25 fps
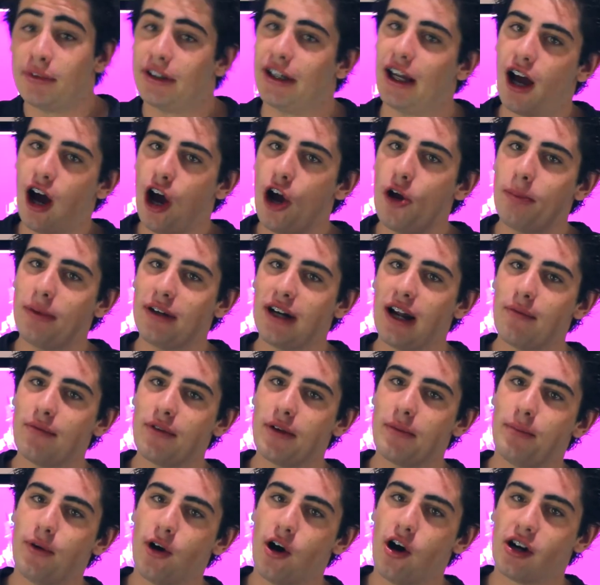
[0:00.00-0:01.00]
You open up
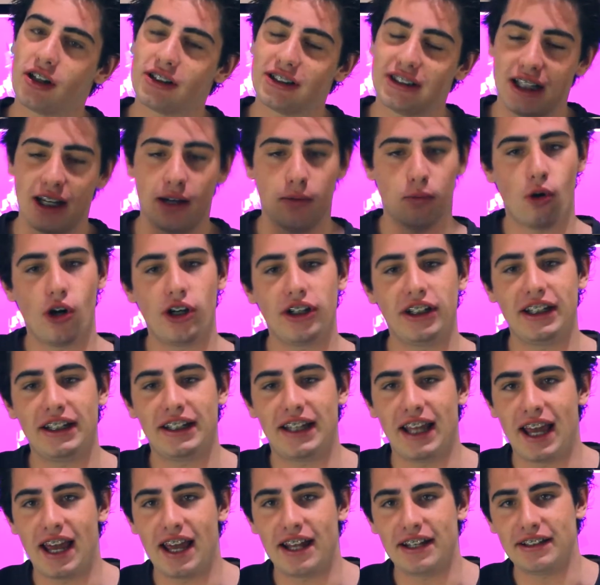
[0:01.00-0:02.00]
the box and what you
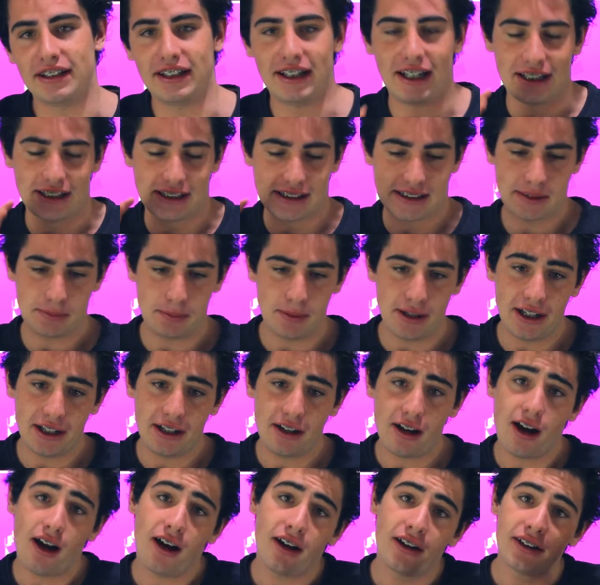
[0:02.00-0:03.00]
get the
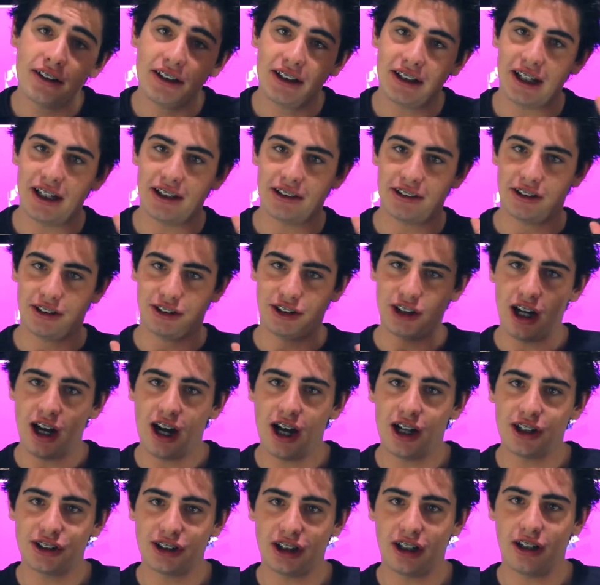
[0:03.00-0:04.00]
speaker, you get the
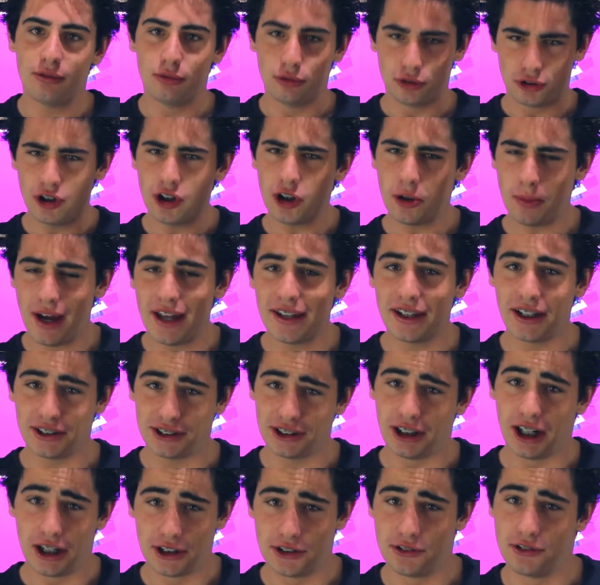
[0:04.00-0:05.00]
charger. We'll talk about that
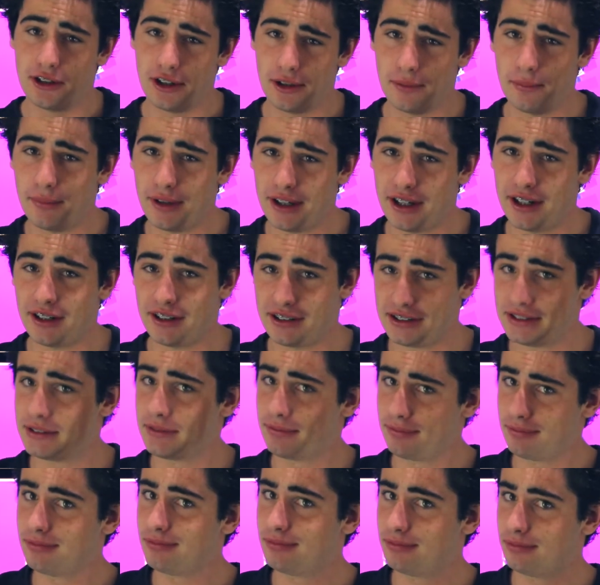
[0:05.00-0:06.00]
charger in a minute.
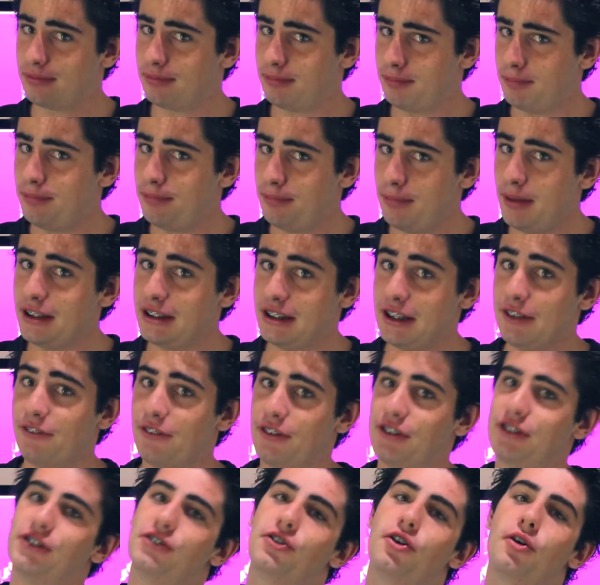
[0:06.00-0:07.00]
It's a bit
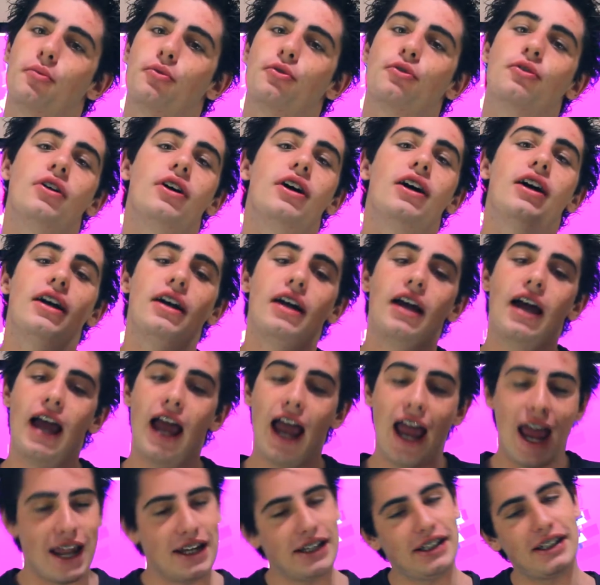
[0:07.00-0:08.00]
different to normal.
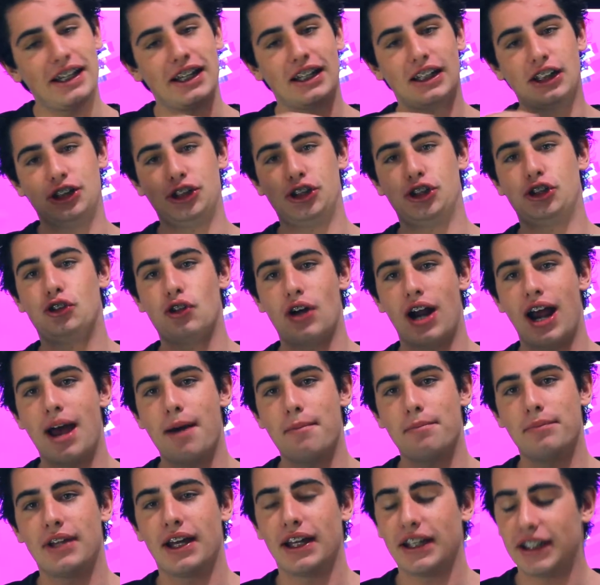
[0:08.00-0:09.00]
And you get a
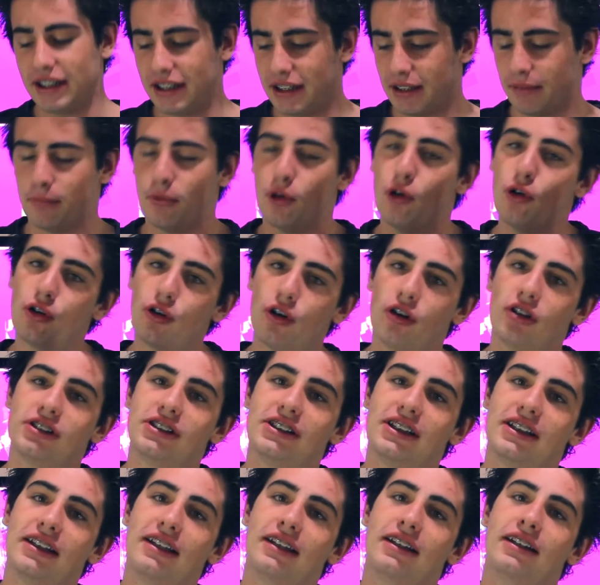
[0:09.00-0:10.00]
strap that you can hook
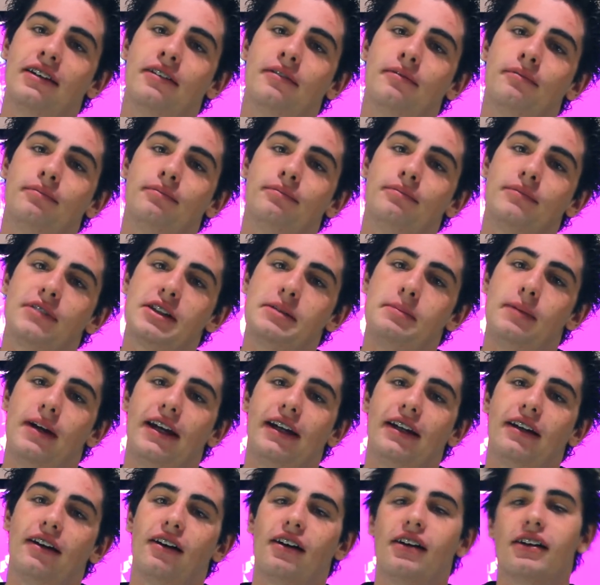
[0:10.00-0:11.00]
onto the
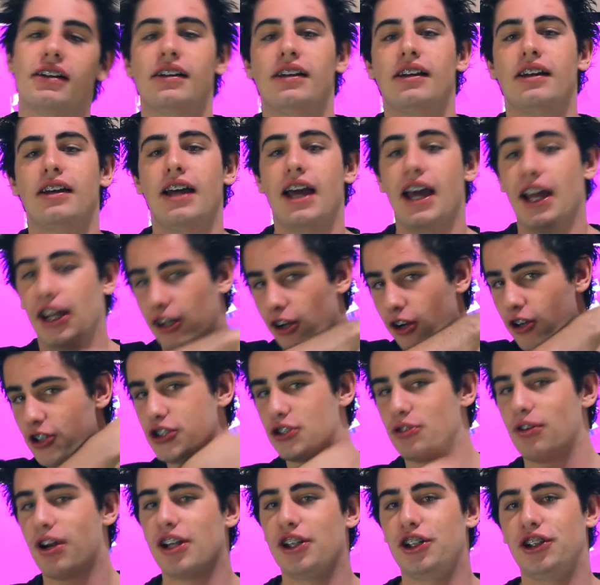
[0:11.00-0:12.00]
speaker and
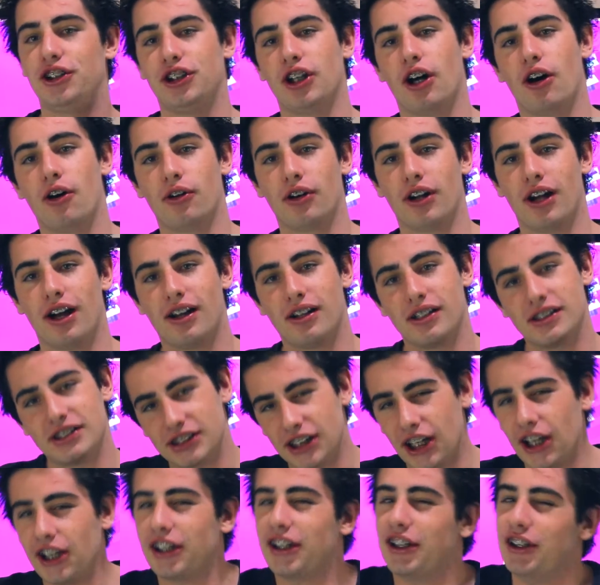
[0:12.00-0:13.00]
goes around your shoulder
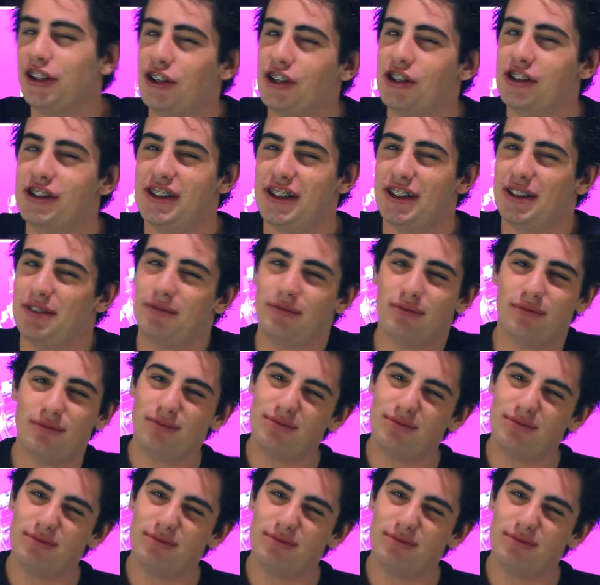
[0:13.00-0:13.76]
so you can use it